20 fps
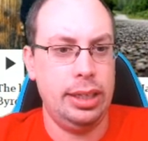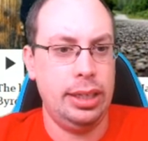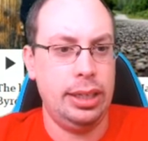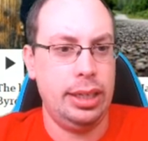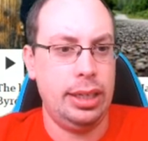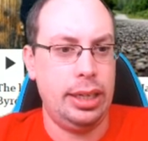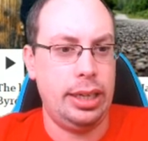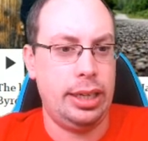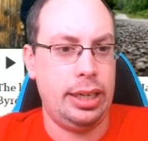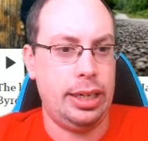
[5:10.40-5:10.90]

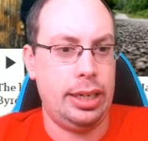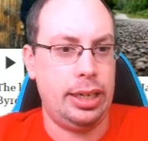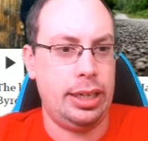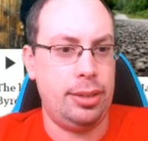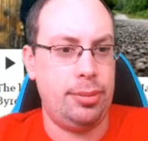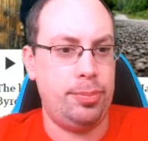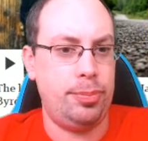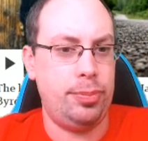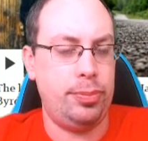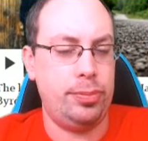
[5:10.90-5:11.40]

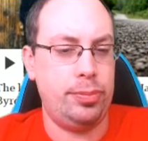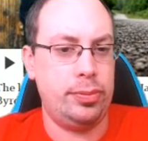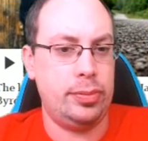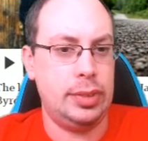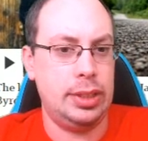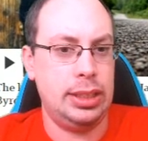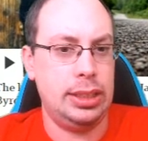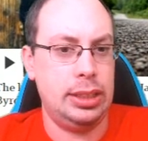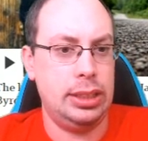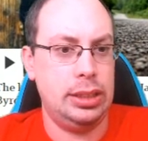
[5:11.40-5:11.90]
Um,
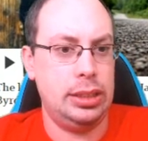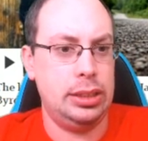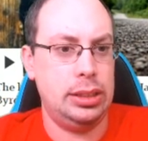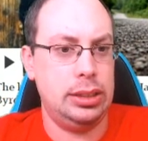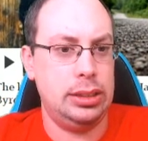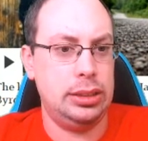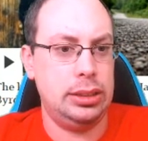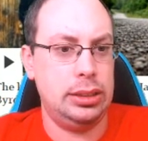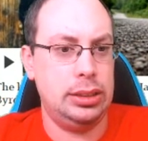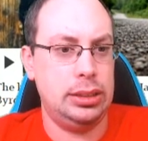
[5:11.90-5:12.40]

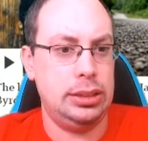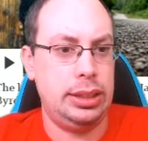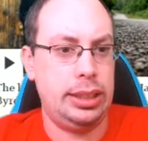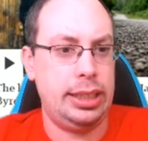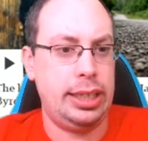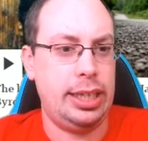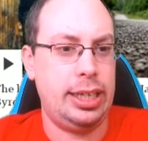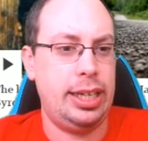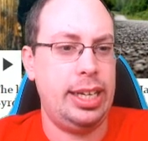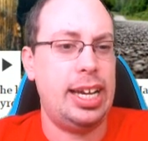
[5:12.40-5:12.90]

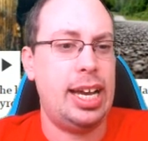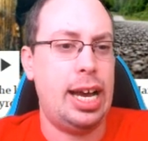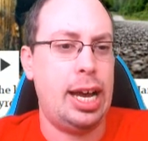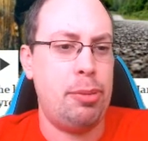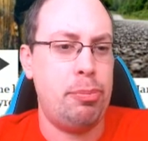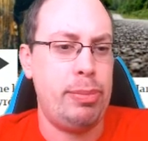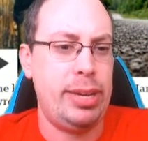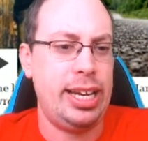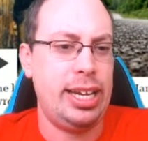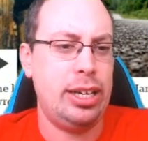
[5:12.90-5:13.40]
yeah, a
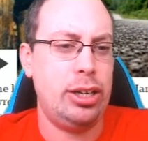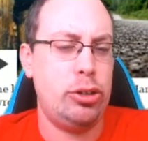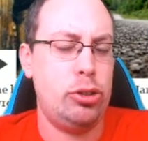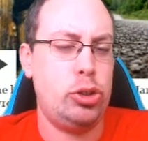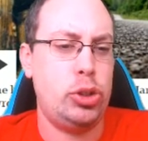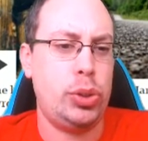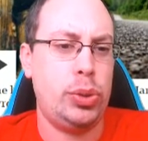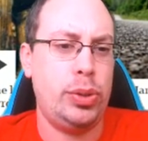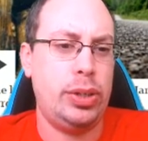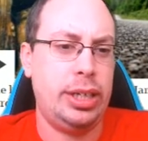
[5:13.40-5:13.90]
man
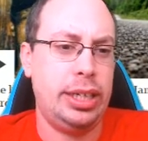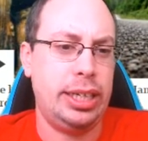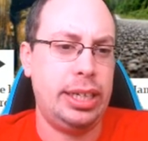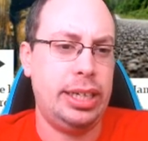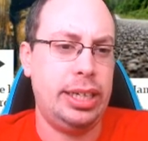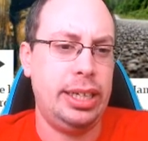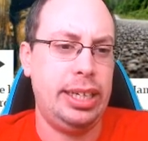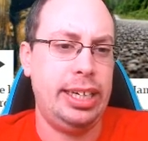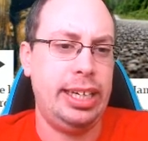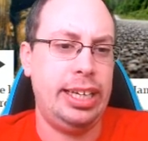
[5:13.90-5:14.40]
drew a
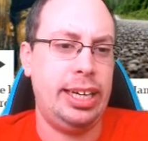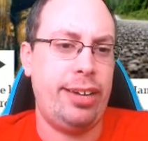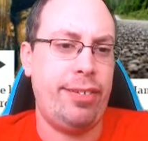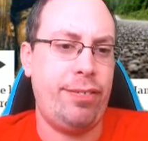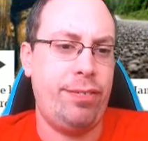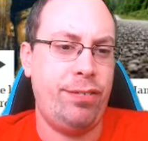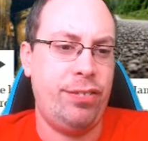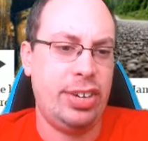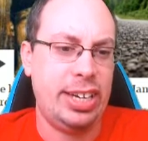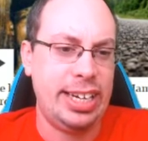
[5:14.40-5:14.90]
gun in a
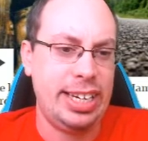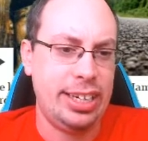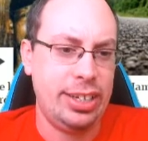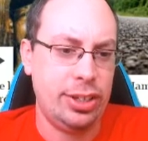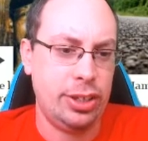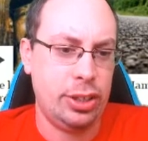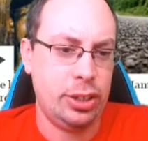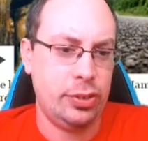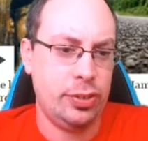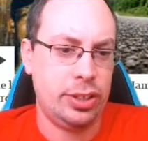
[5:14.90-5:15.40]
fight
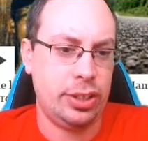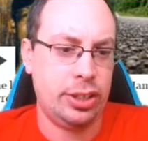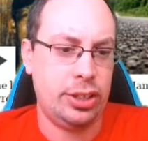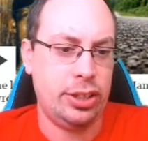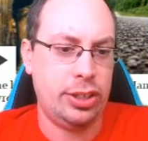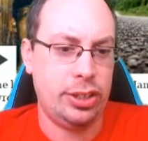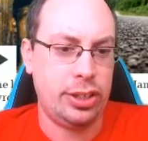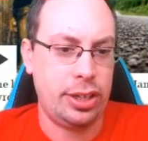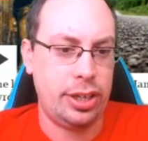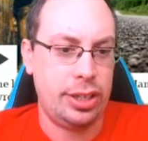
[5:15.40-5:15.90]
over the
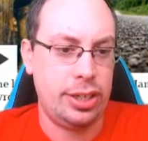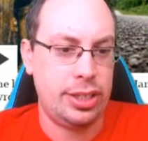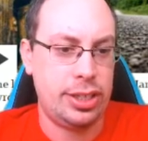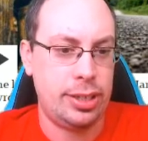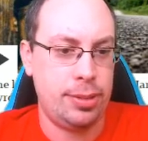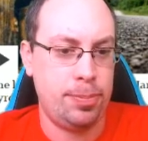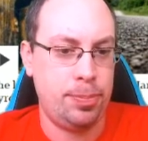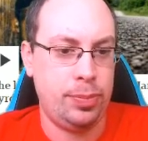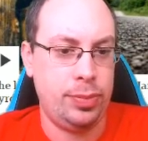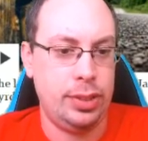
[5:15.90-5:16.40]
cards.
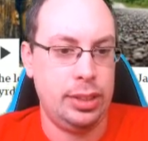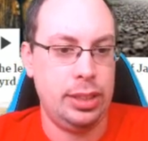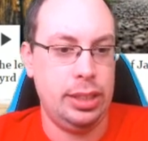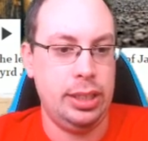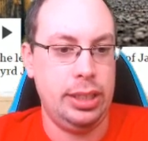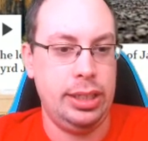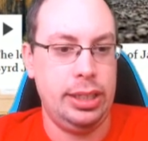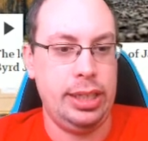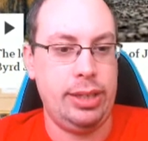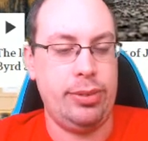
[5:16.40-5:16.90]

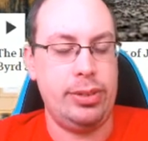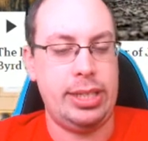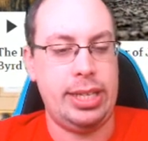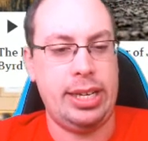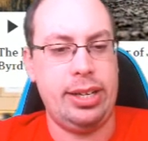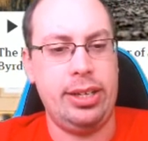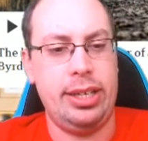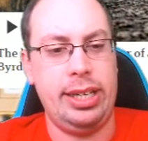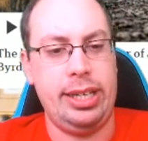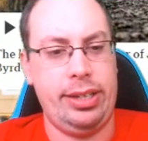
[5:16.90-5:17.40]
It was
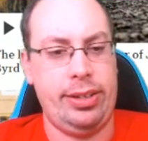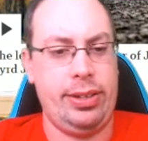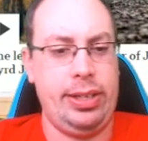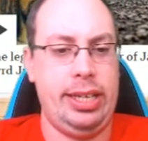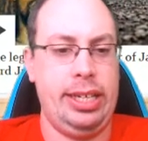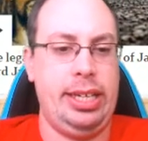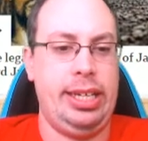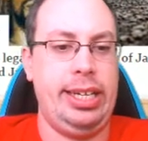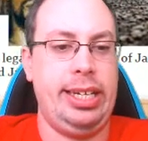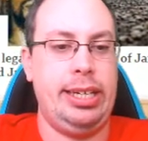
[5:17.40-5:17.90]
out
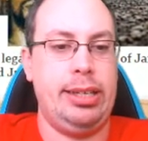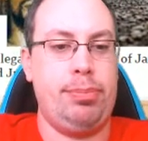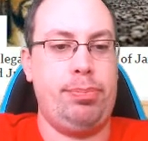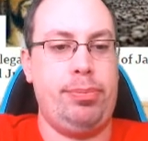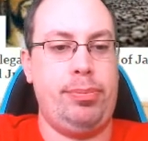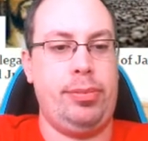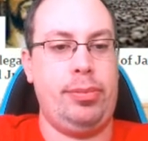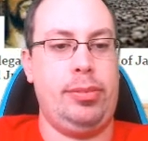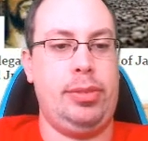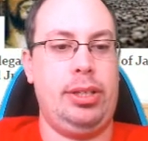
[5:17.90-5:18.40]
in the
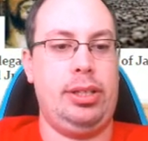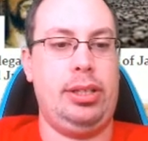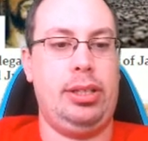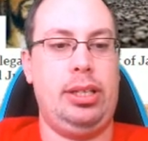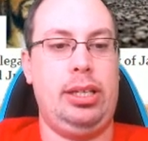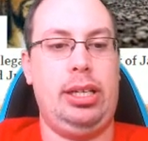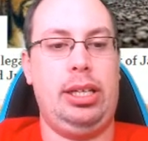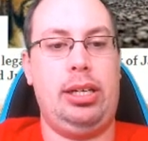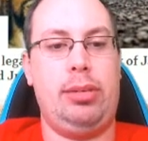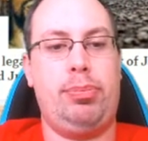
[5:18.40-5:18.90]

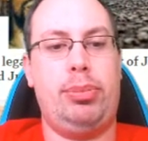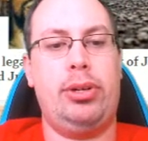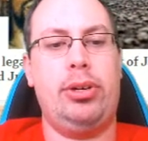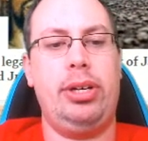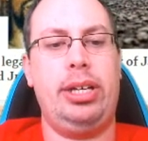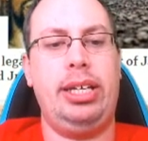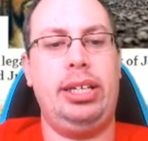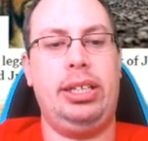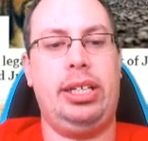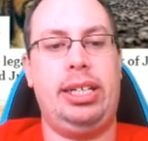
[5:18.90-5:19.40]

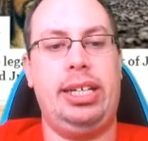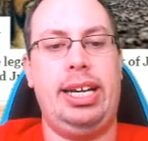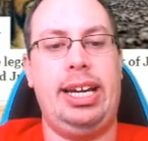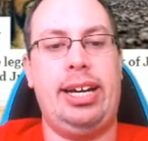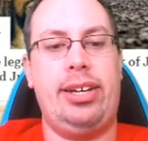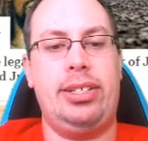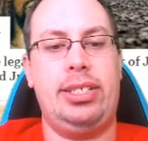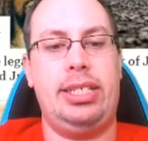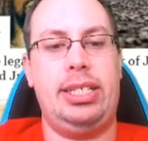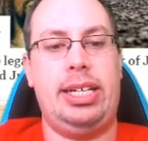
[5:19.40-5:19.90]
parking lot
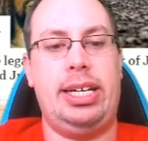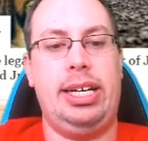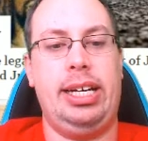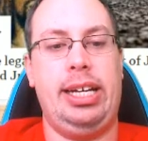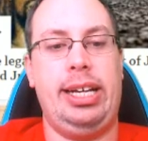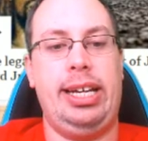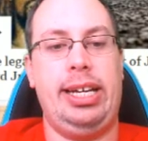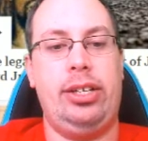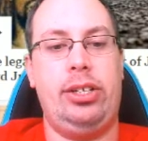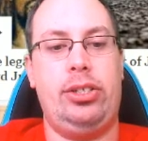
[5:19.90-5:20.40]
outside
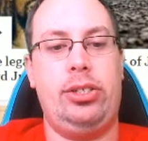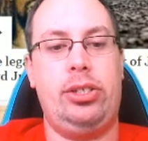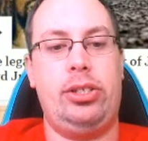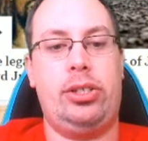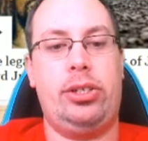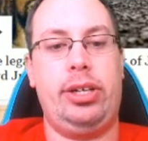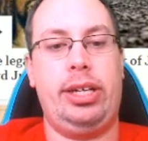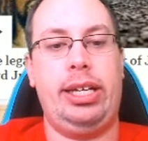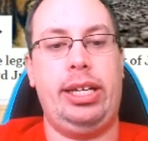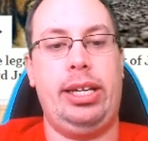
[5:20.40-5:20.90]
a
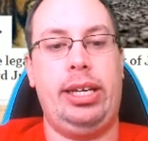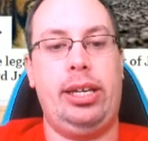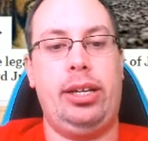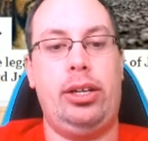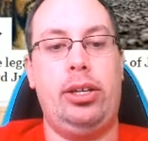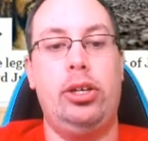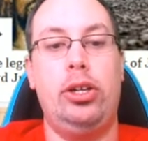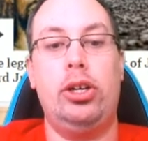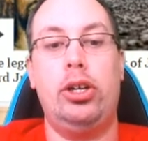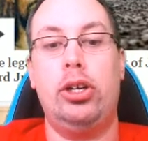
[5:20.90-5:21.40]
Target
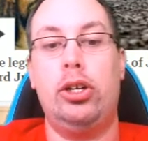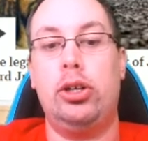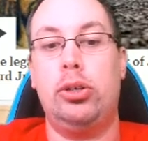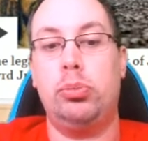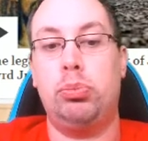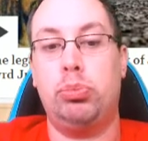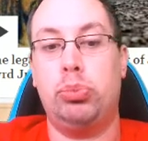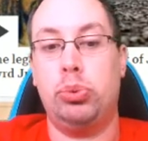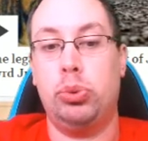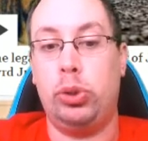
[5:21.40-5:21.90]
in
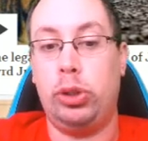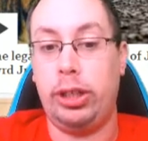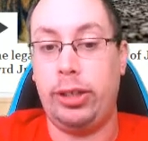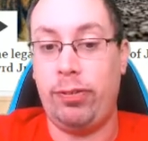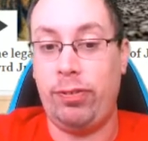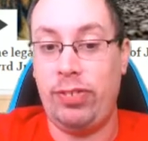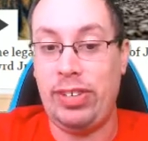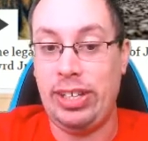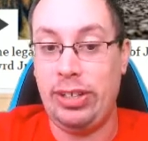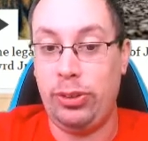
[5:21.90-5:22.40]

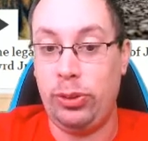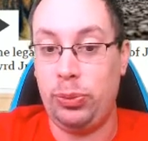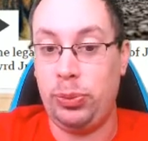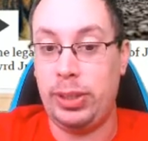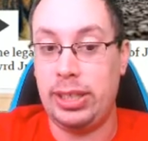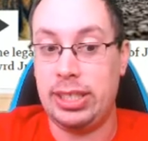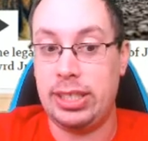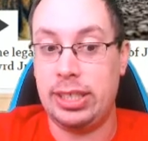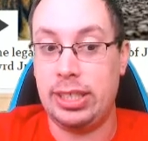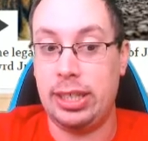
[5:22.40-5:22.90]
Brookfield,
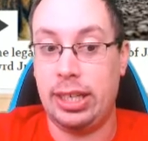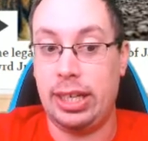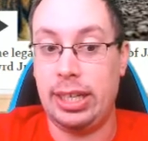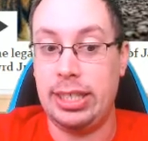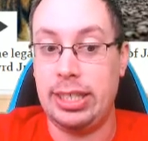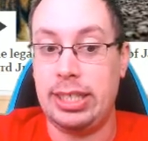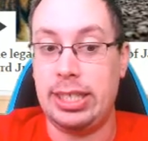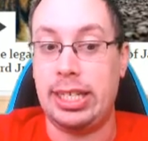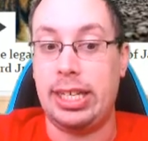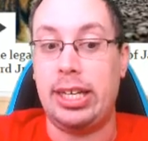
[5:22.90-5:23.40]

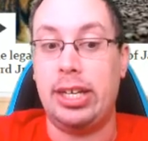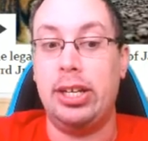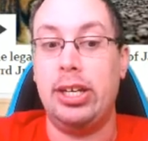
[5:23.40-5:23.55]
Wisconsin.